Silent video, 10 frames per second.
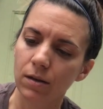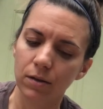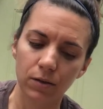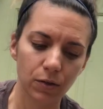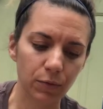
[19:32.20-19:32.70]

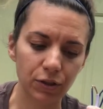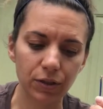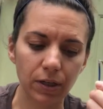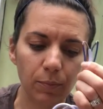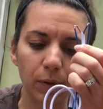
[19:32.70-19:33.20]
So we're just
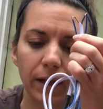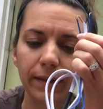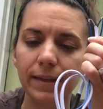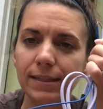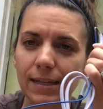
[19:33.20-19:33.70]
going to plug
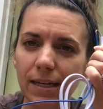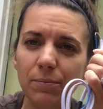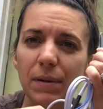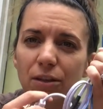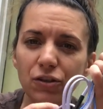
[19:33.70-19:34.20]
this in,
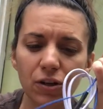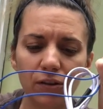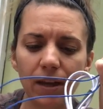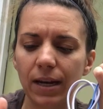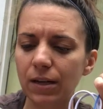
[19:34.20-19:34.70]
make sure
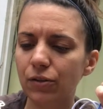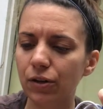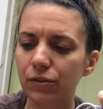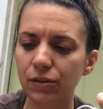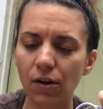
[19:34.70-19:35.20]
that it
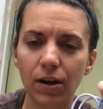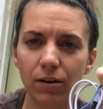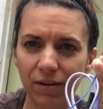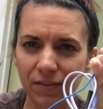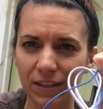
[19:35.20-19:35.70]
turns on.
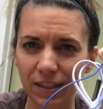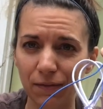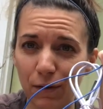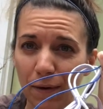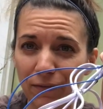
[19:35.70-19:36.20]
Obviously,
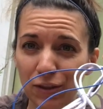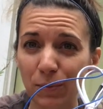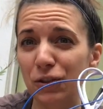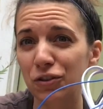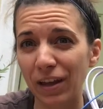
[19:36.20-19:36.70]
if you have a
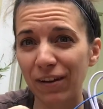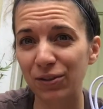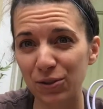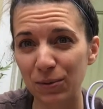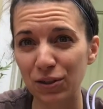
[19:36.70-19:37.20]
switch, you'll have to
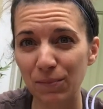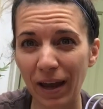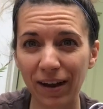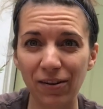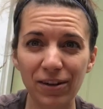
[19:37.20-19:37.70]
switch it
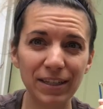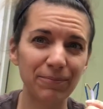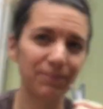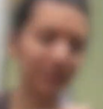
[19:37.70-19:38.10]
back on.